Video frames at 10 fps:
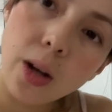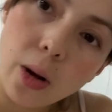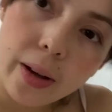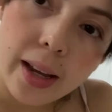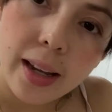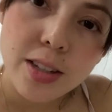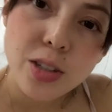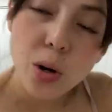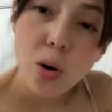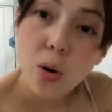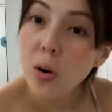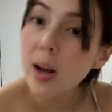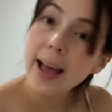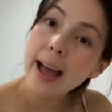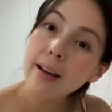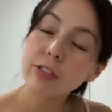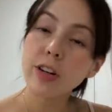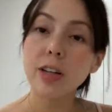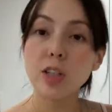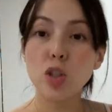Okay, so
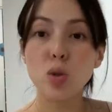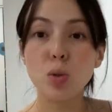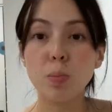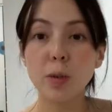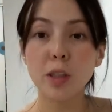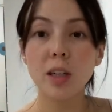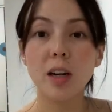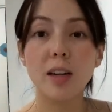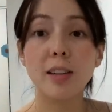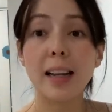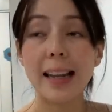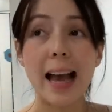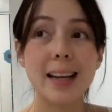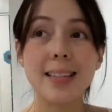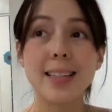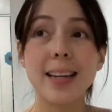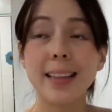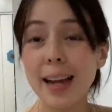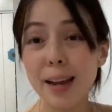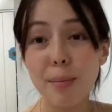after that super relaxing
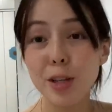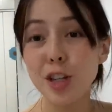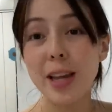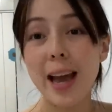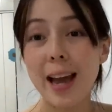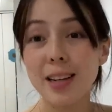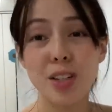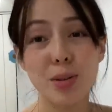time that she had,